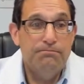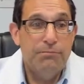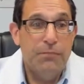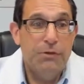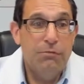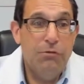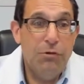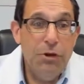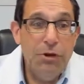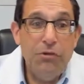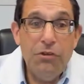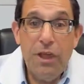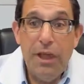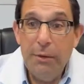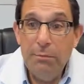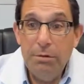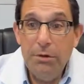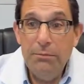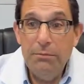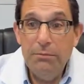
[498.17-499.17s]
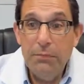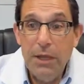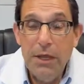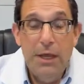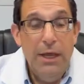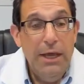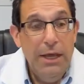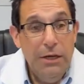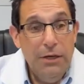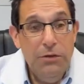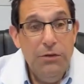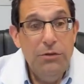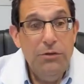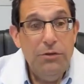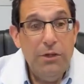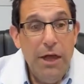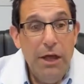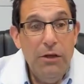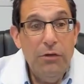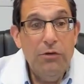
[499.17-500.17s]
For example, in
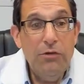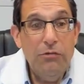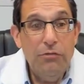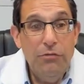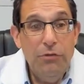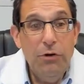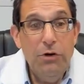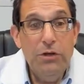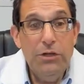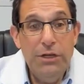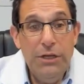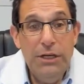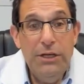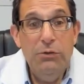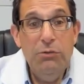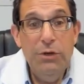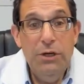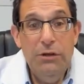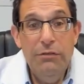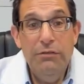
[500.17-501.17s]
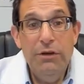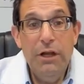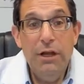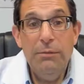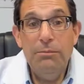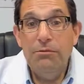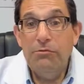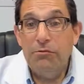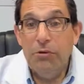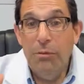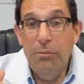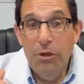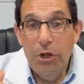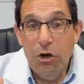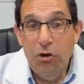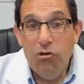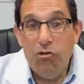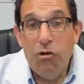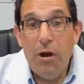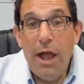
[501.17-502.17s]
2014, we developed from the
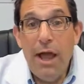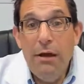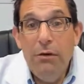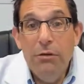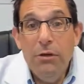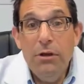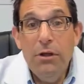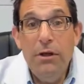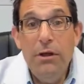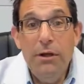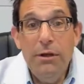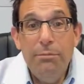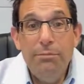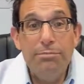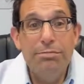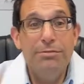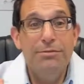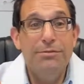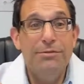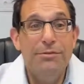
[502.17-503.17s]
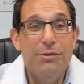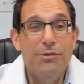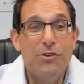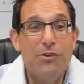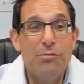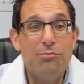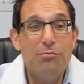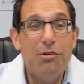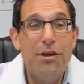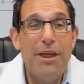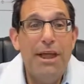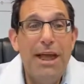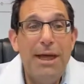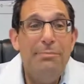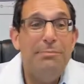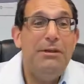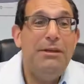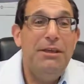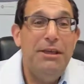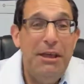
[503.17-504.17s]
ground up the spray
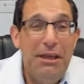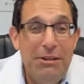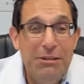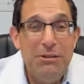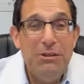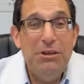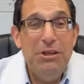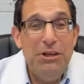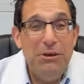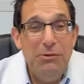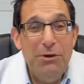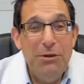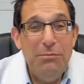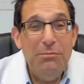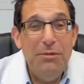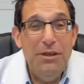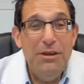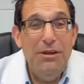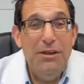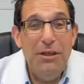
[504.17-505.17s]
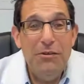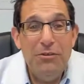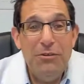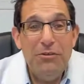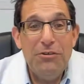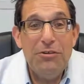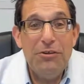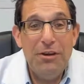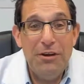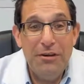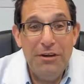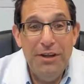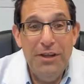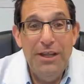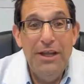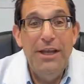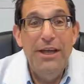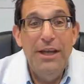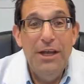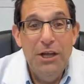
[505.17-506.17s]
application equipment necessary
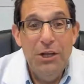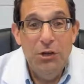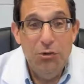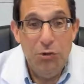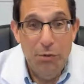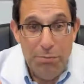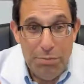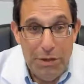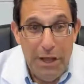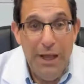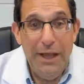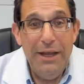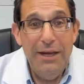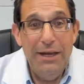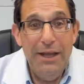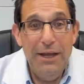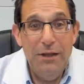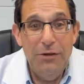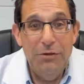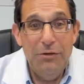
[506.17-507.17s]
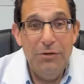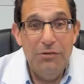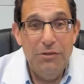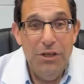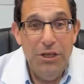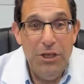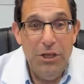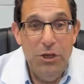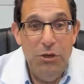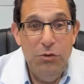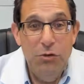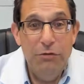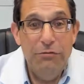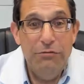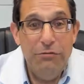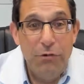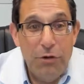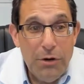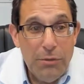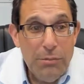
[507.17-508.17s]
to apply NanoSlic
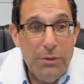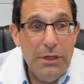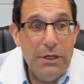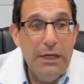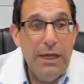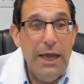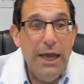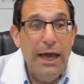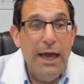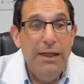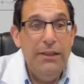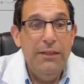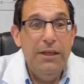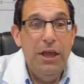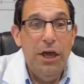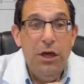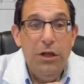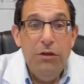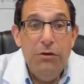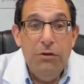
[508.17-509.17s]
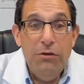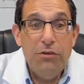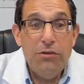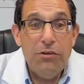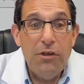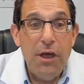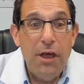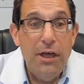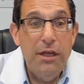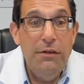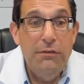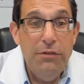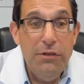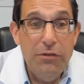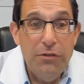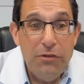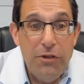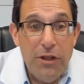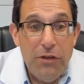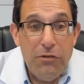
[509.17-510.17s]
uniformly on the underside of the
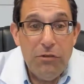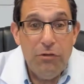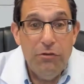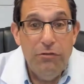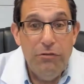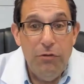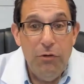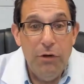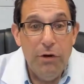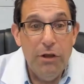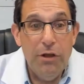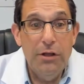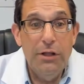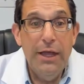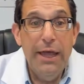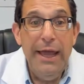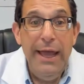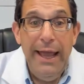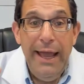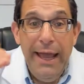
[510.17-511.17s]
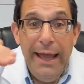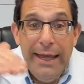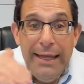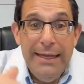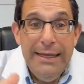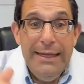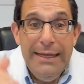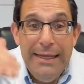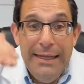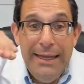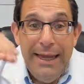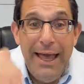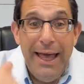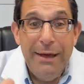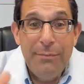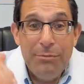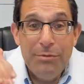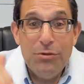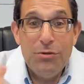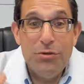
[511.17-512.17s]
stencil foil and in the
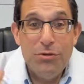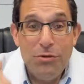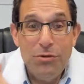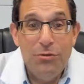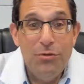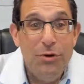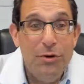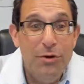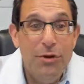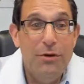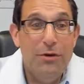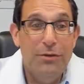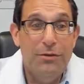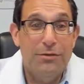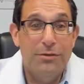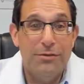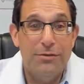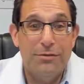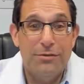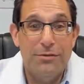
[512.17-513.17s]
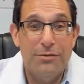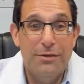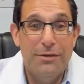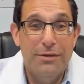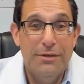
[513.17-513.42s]
aperture walls.